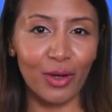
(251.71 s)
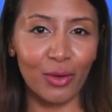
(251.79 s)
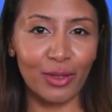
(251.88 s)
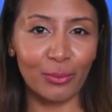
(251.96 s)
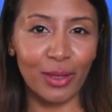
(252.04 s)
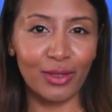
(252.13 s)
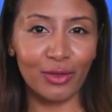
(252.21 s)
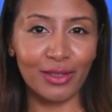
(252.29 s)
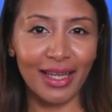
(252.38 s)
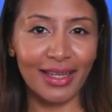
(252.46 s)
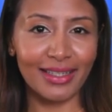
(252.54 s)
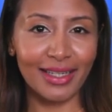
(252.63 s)
audiometric
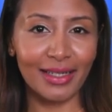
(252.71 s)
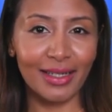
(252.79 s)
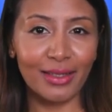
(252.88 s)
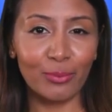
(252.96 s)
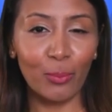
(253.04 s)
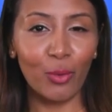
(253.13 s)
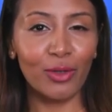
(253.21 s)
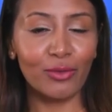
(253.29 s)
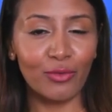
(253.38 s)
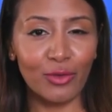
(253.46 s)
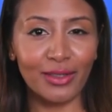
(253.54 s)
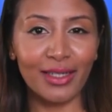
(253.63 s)
testing is
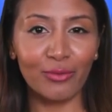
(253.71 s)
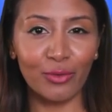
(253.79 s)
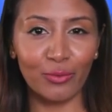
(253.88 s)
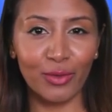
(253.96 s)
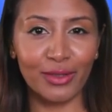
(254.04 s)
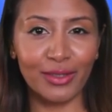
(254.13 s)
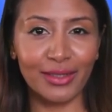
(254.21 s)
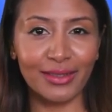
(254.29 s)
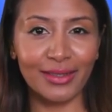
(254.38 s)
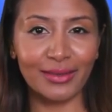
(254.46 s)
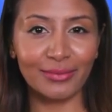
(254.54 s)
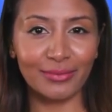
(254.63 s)
important for several
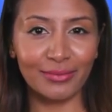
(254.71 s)
reasons.